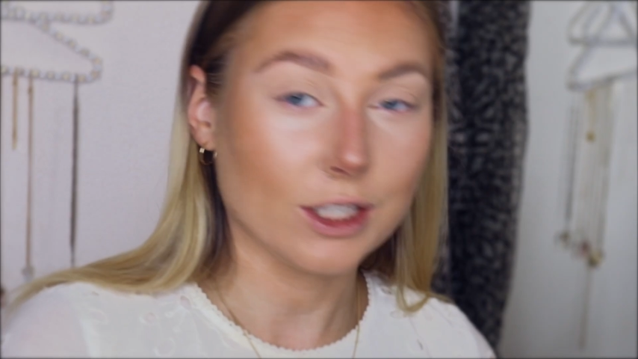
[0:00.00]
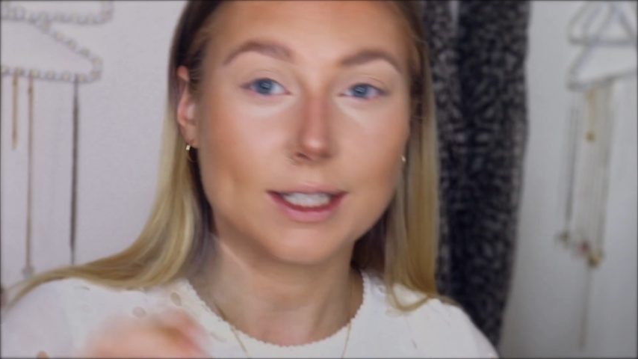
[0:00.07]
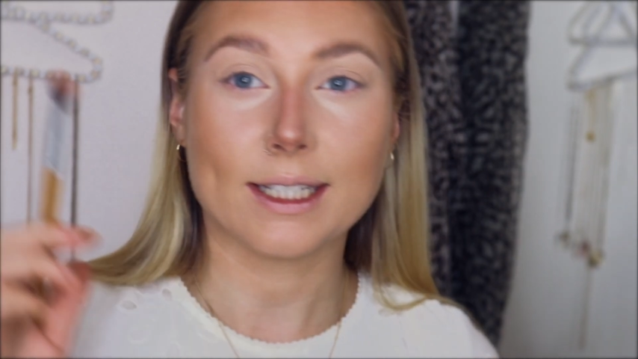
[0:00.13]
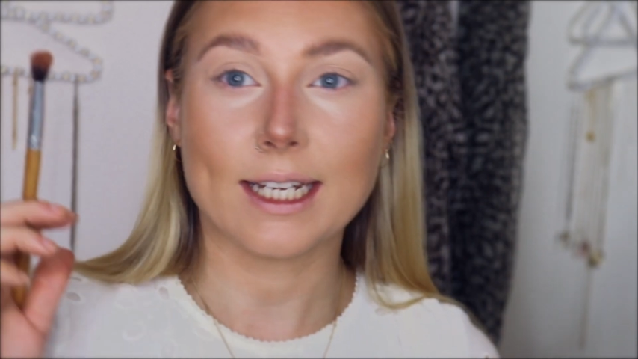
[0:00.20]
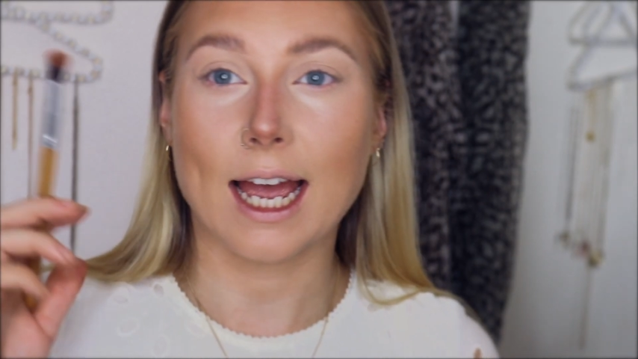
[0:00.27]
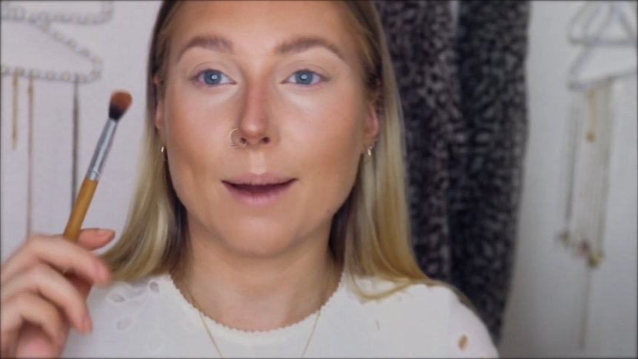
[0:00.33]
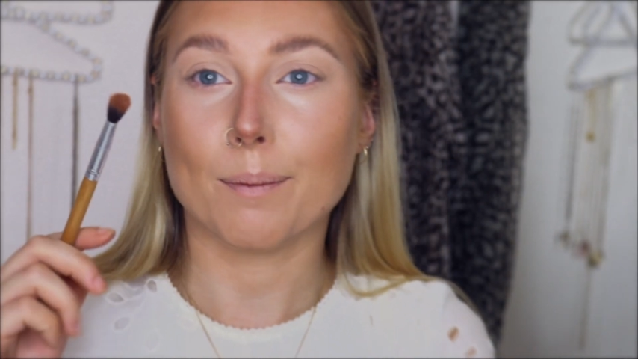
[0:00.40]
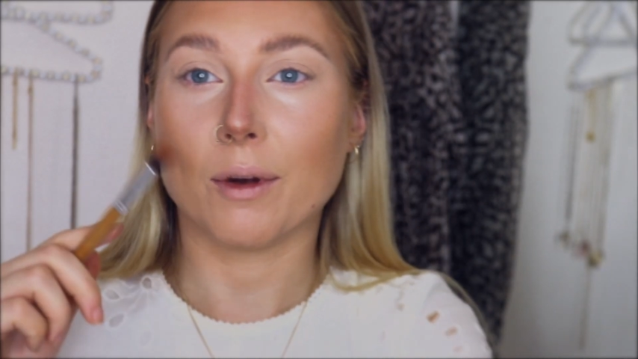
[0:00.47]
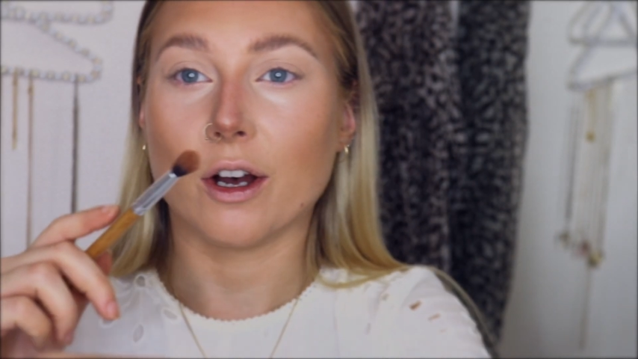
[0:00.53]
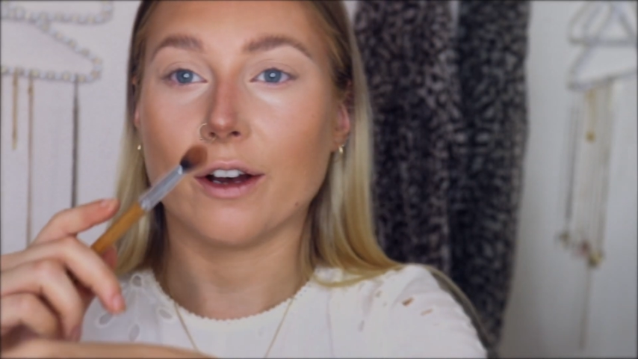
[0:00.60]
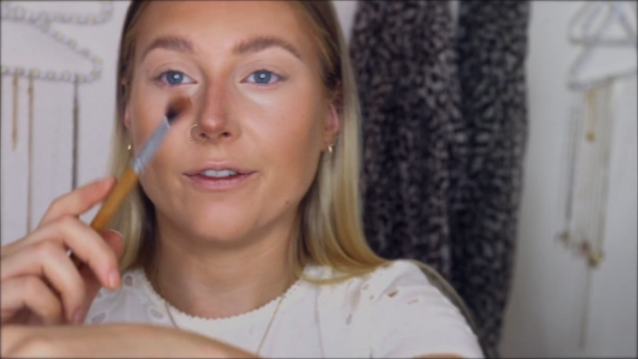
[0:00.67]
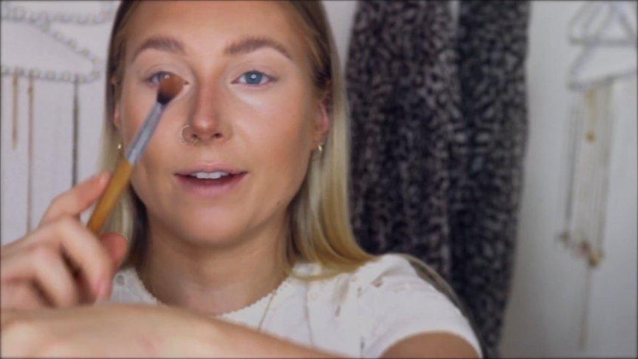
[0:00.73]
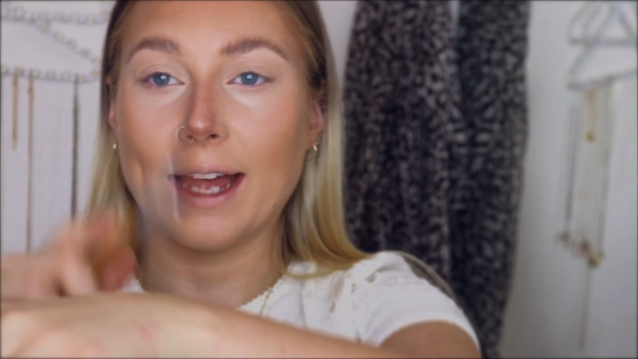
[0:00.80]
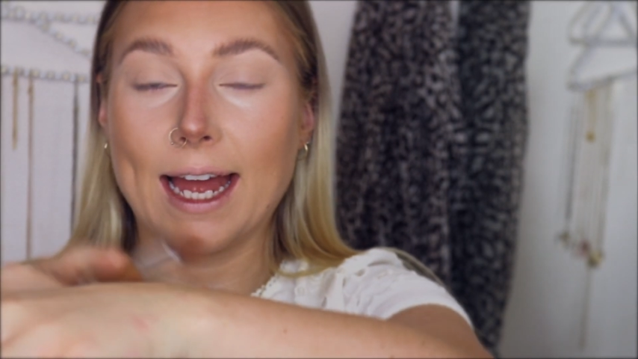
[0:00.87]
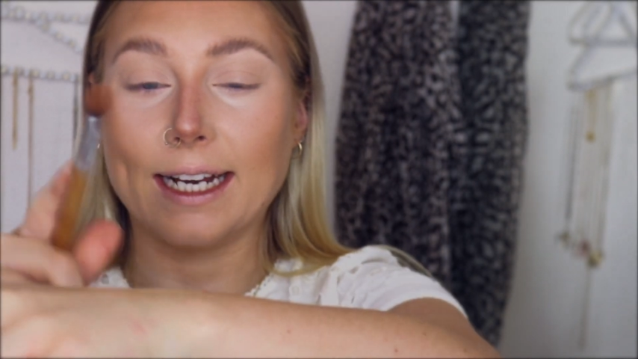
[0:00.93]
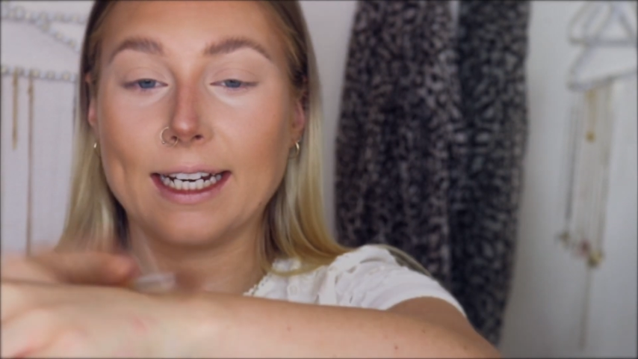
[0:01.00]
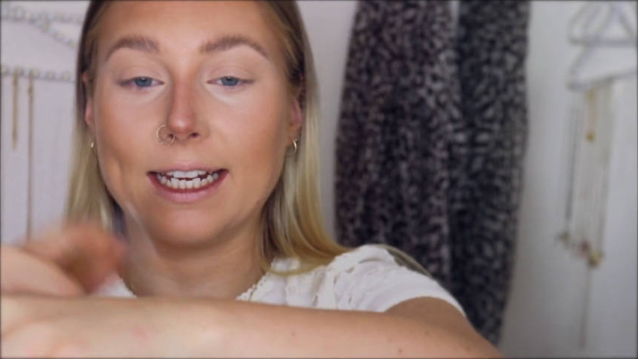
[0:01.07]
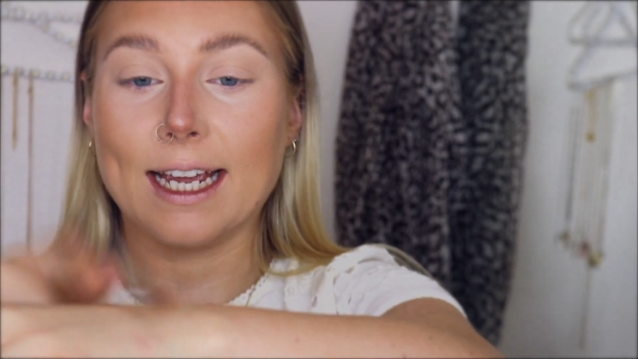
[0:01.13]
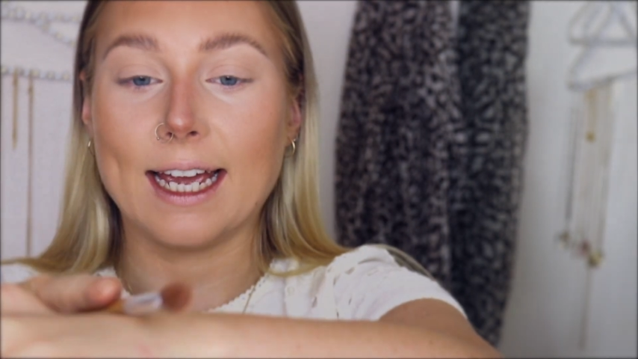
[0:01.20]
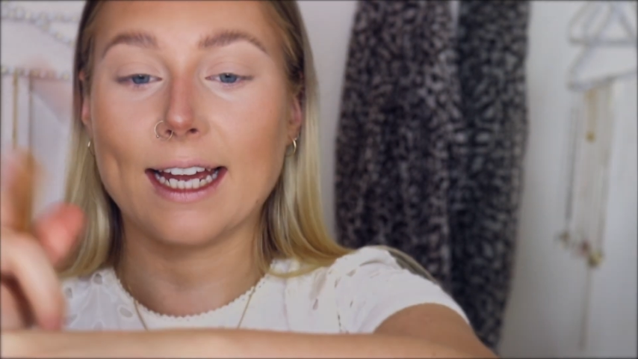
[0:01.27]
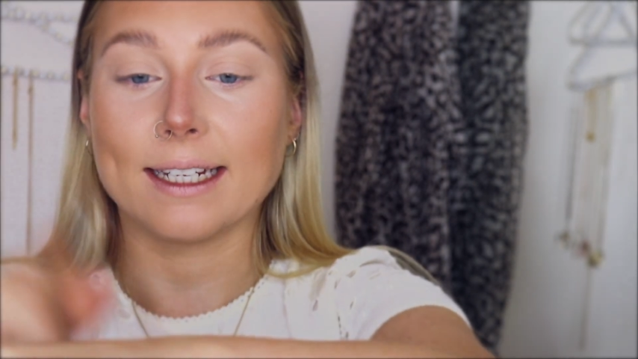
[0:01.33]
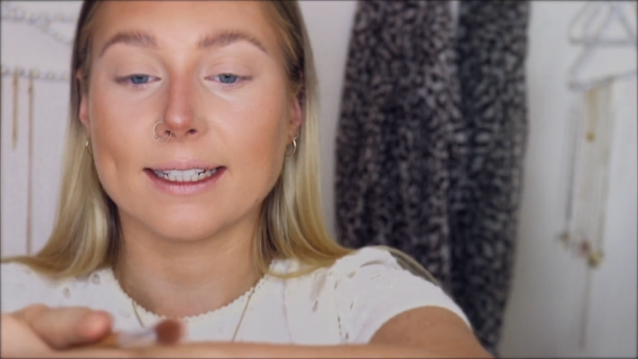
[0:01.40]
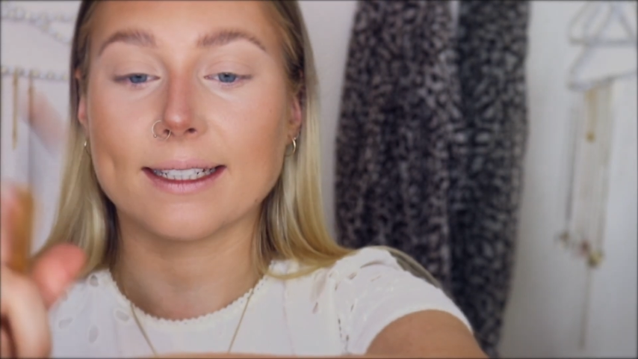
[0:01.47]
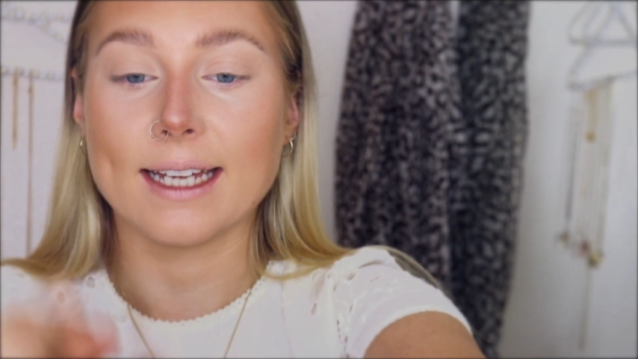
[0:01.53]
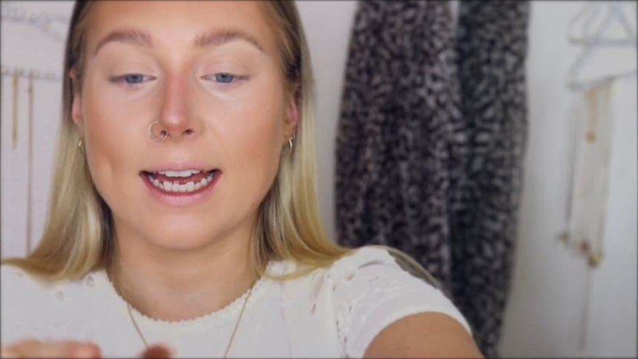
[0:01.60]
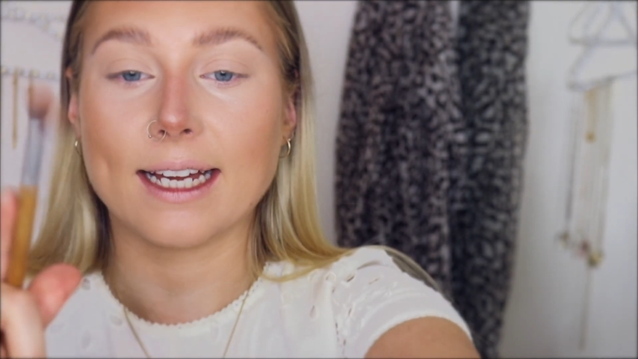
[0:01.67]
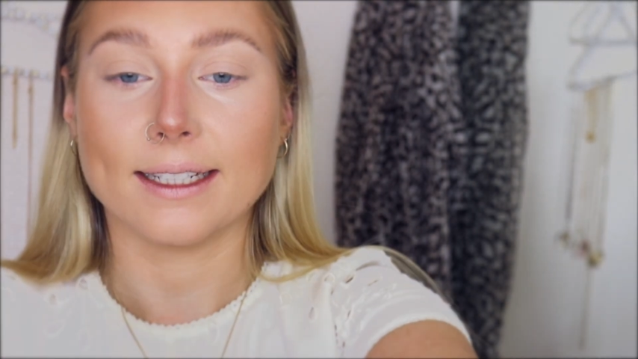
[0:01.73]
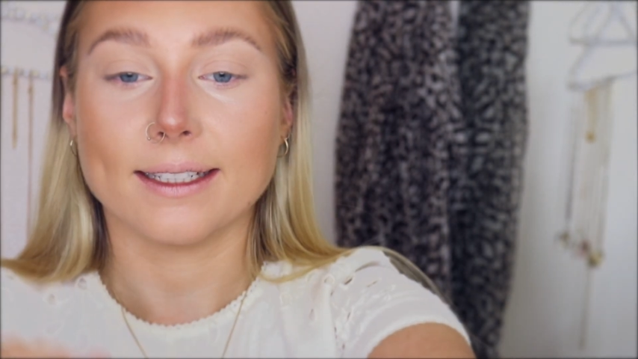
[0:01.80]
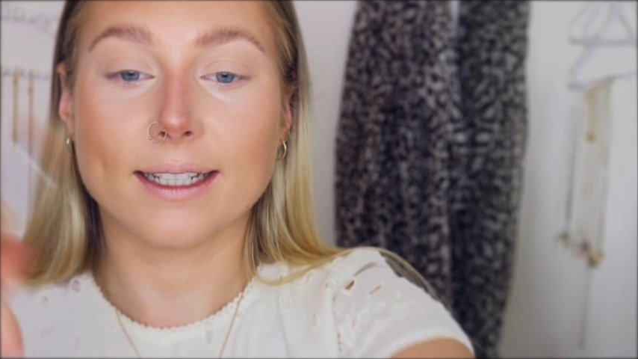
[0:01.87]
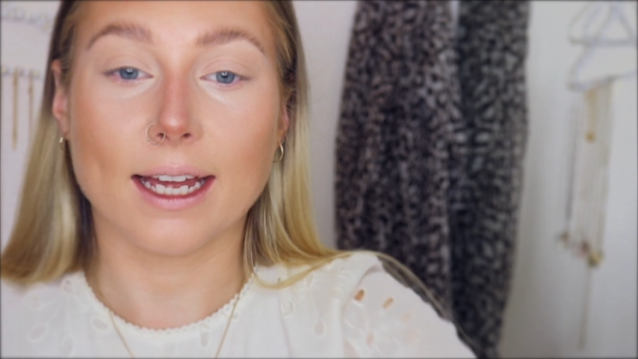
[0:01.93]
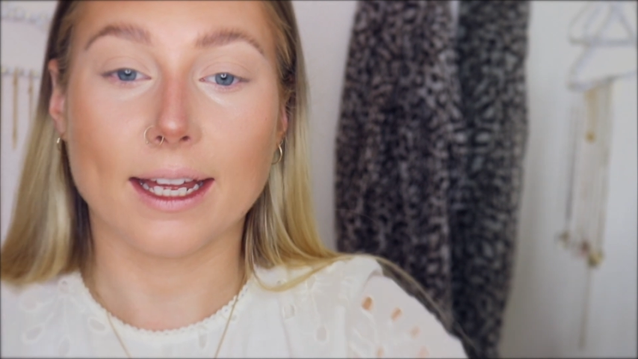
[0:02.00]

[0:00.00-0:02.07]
Just tap off any excess,